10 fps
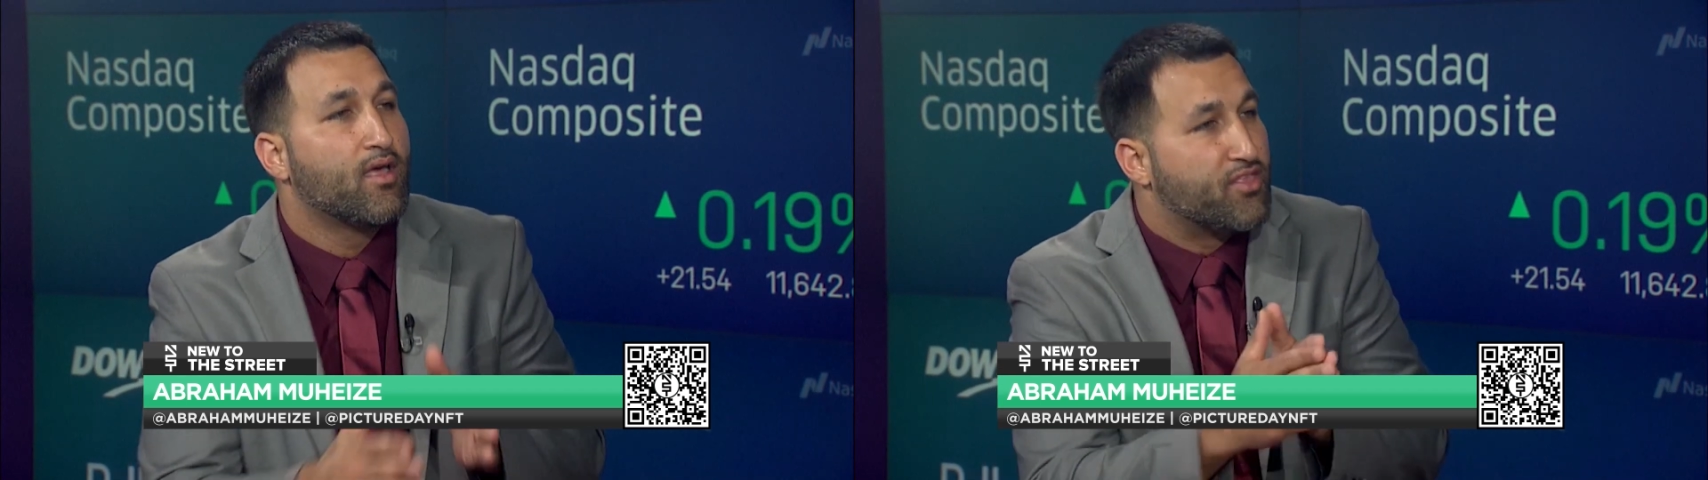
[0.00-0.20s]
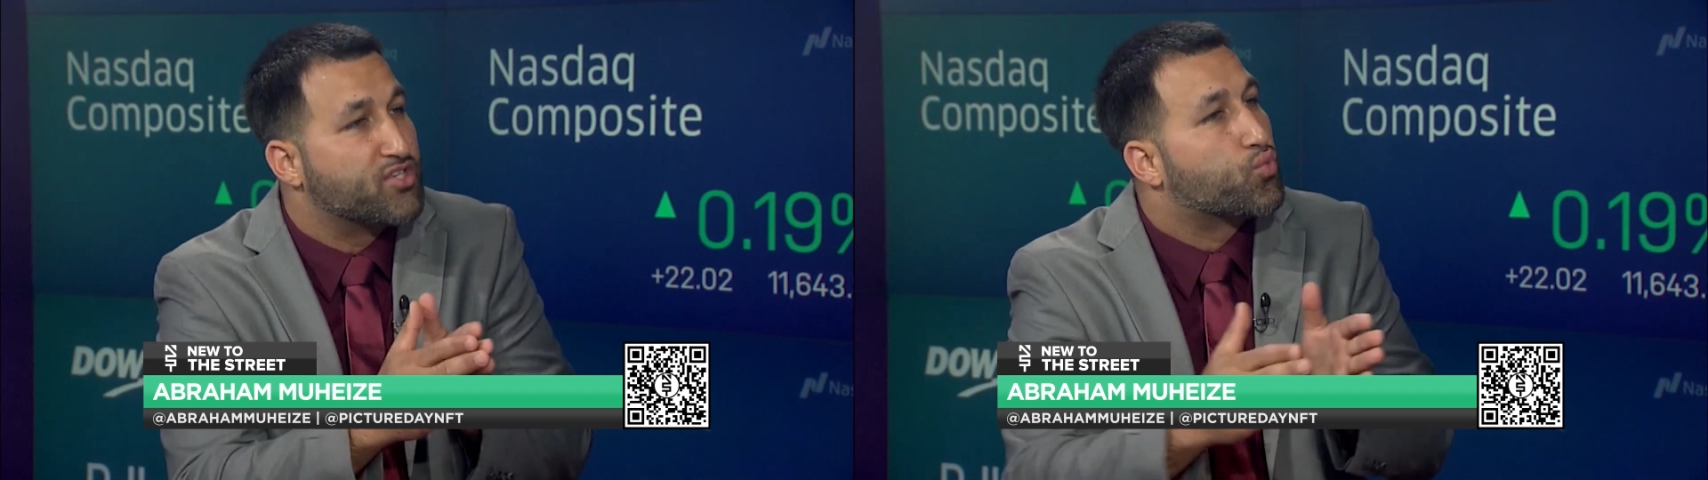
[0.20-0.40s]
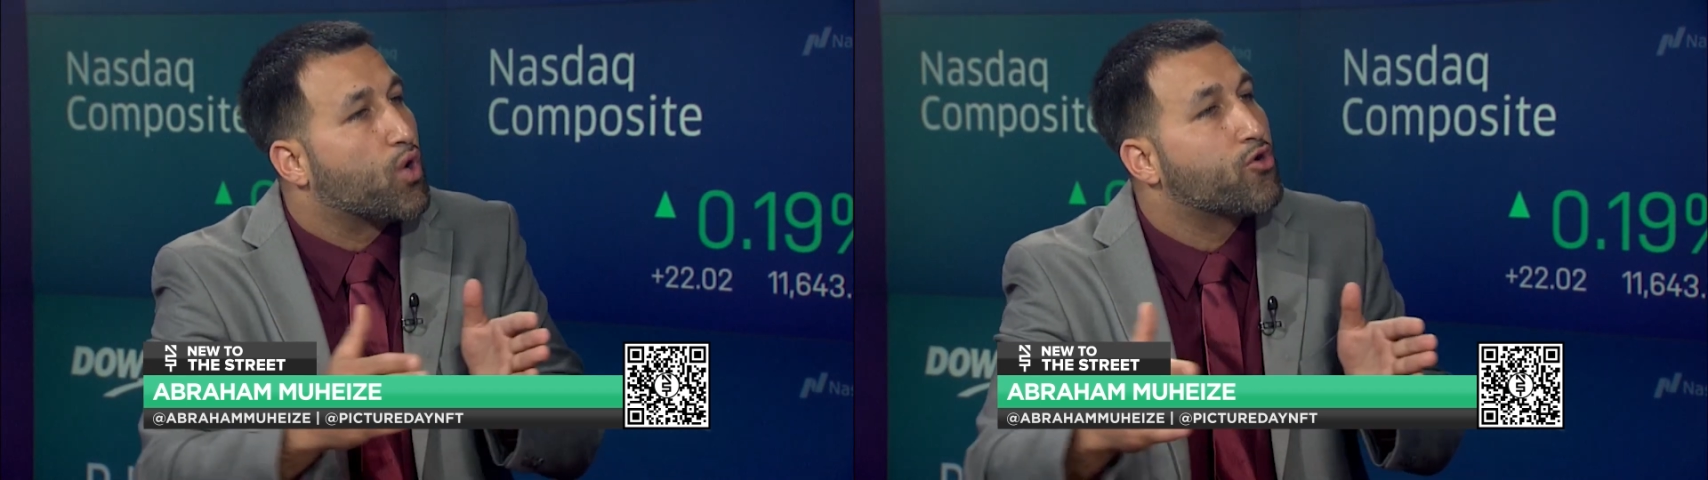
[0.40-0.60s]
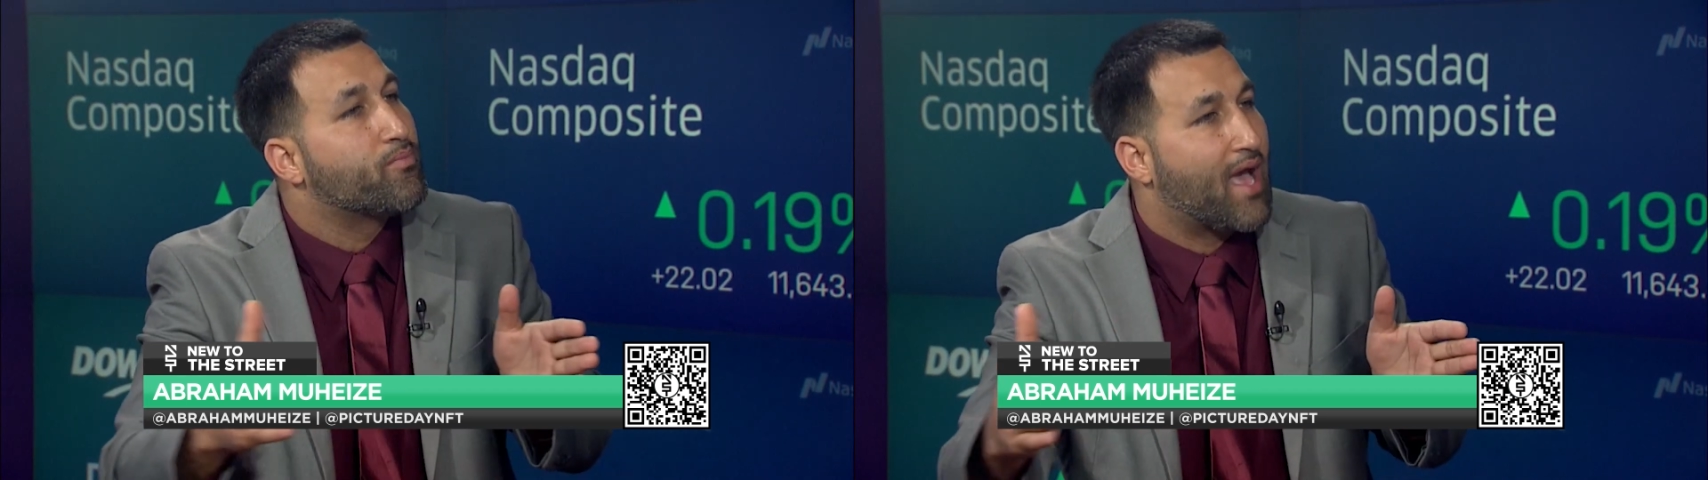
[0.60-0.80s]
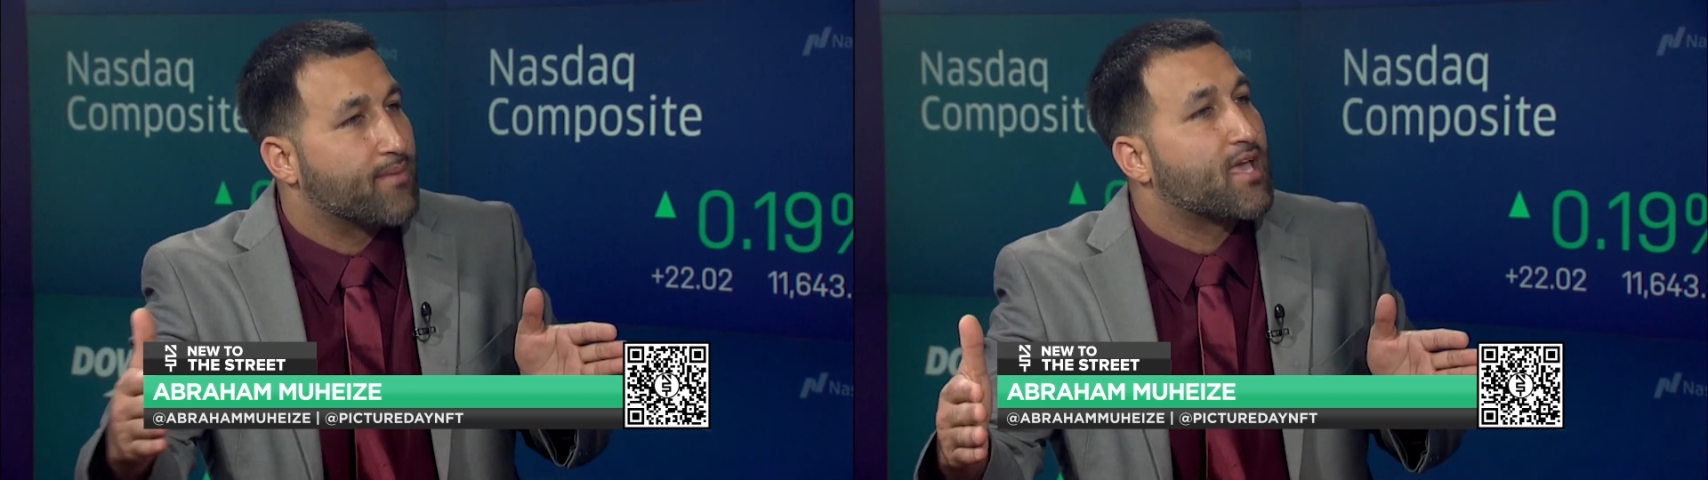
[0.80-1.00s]
these
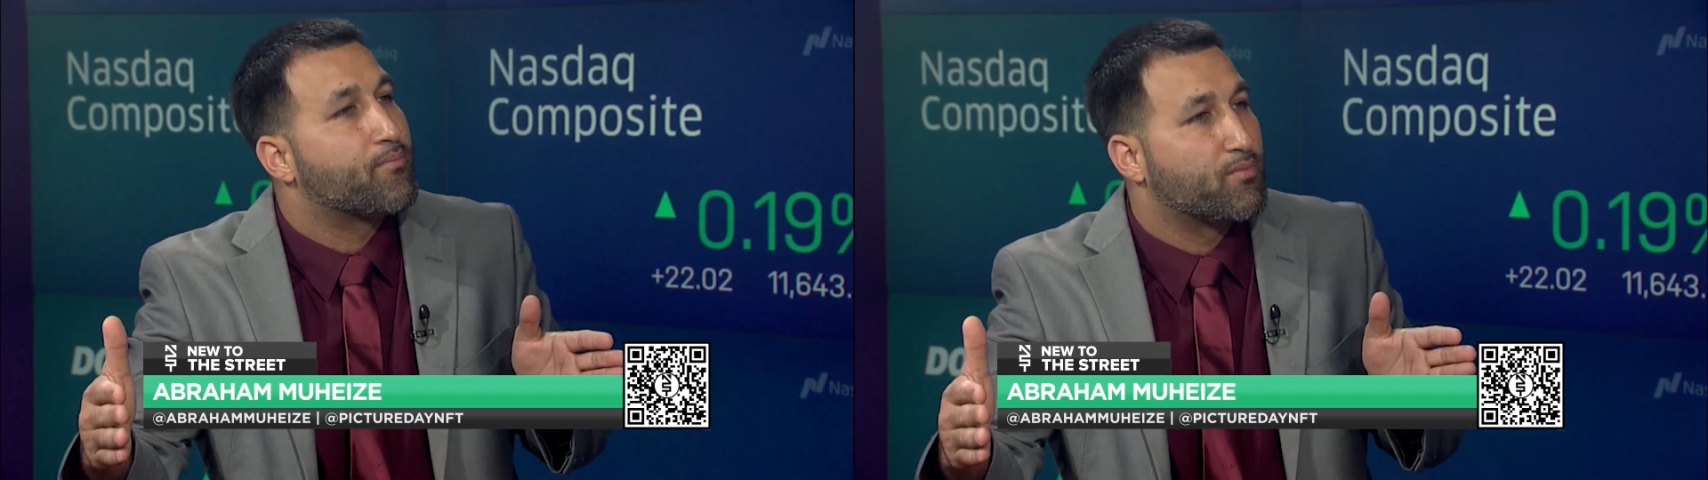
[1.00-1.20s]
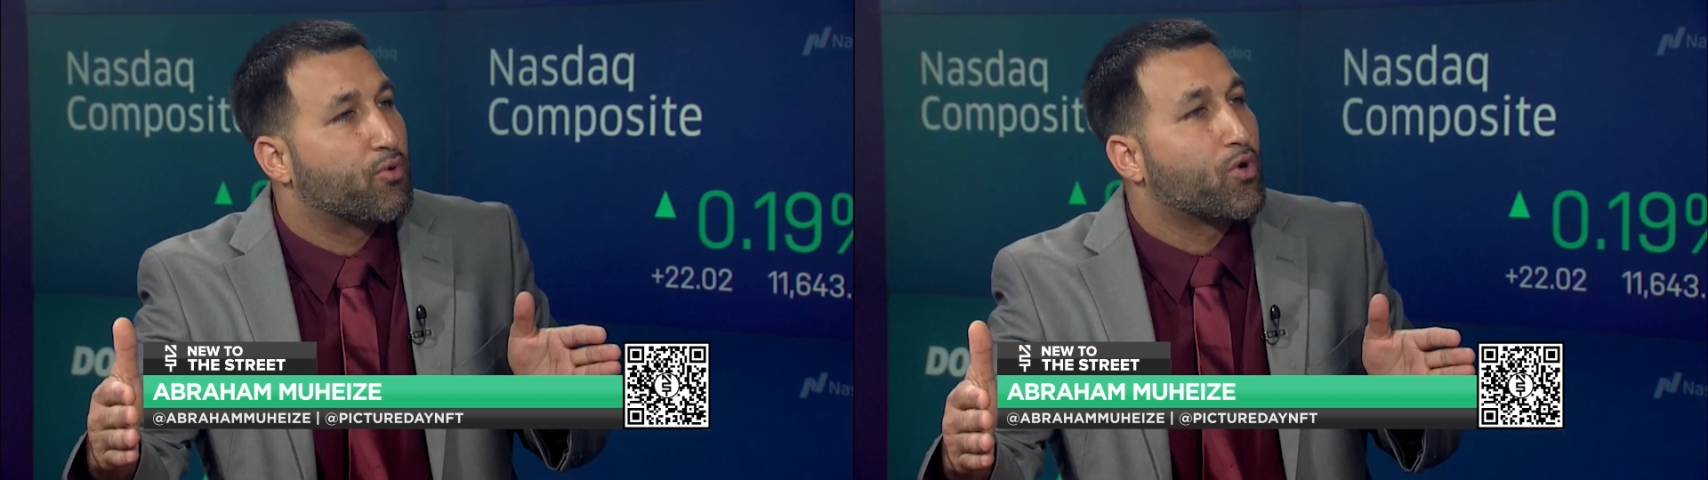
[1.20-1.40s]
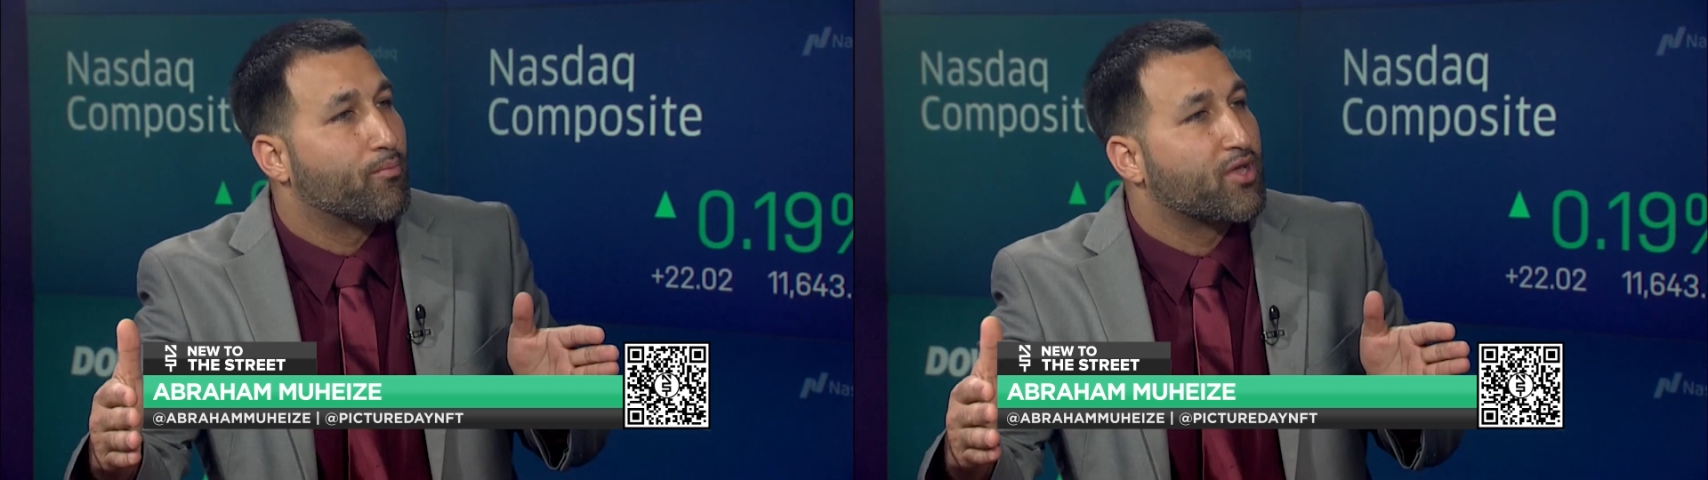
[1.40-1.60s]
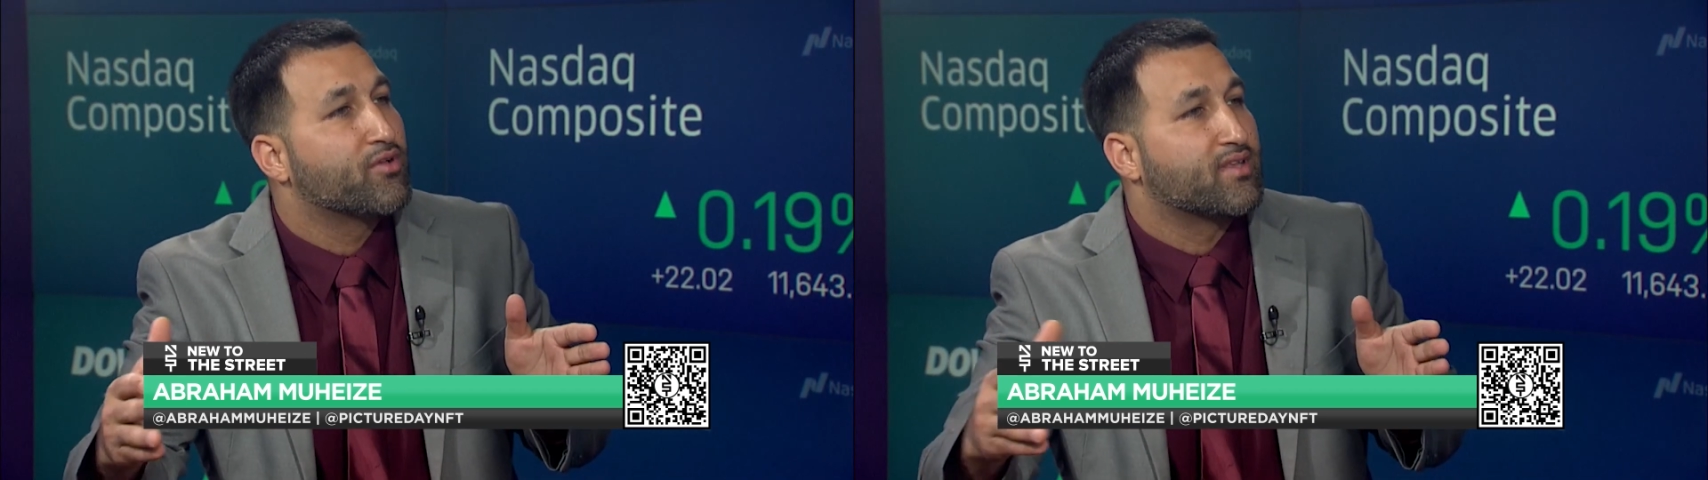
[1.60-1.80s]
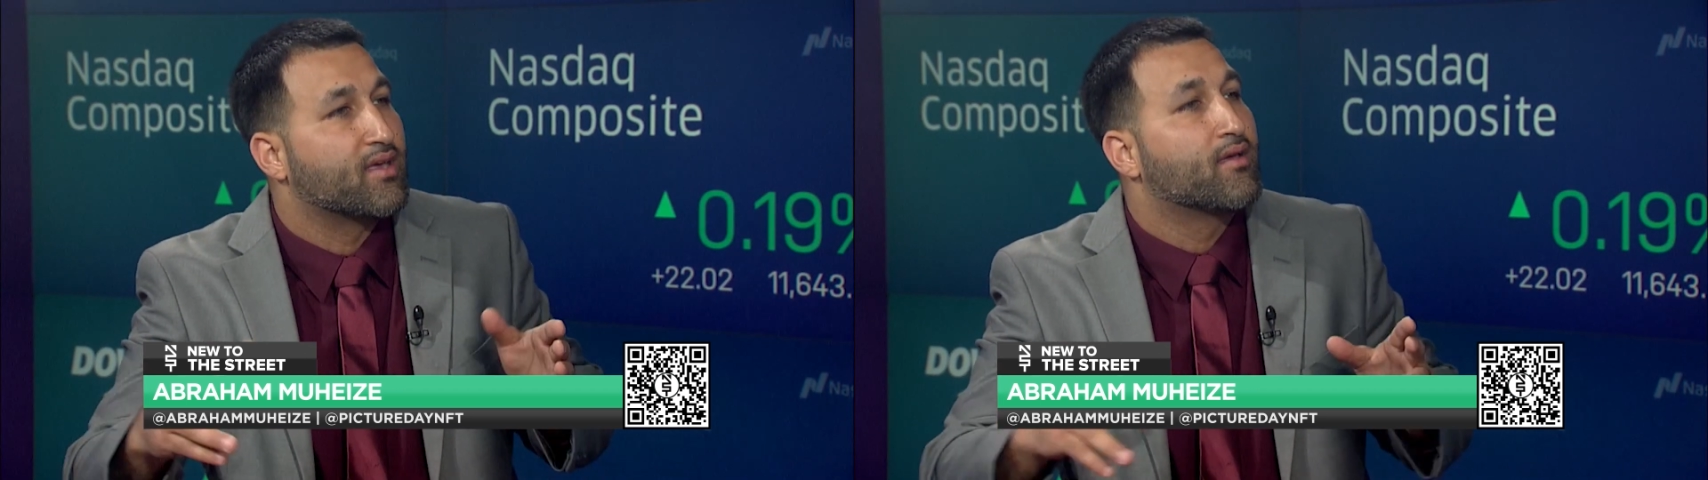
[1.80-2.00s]
roadmaps that people were
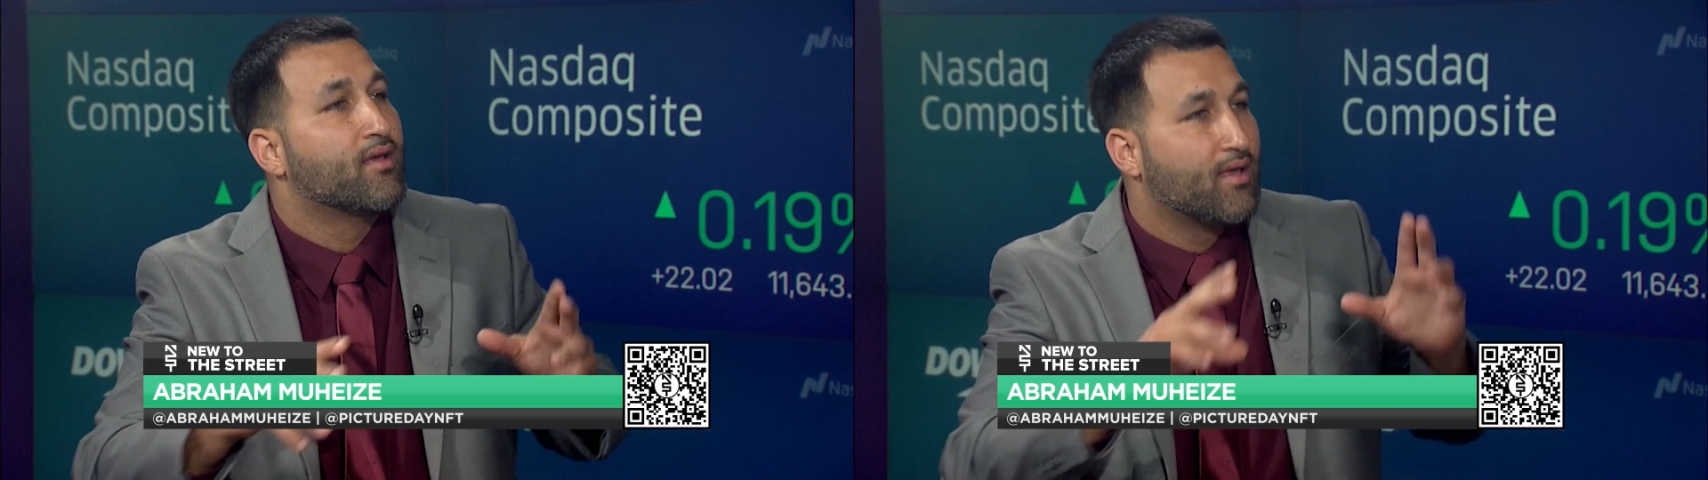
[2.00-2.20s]
building,